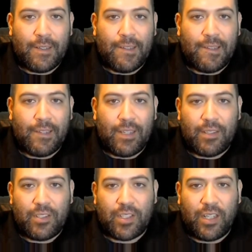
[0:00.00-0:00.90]

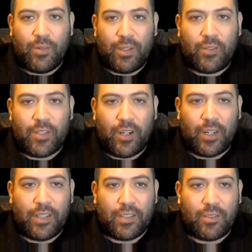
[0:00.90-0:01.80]
And she's got no other
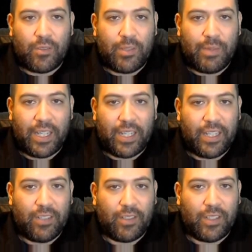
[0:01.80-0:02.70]
target, so she might get
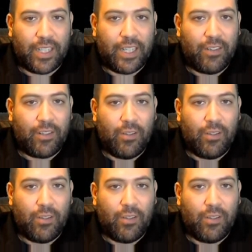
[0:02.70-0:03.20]
killed in the counter.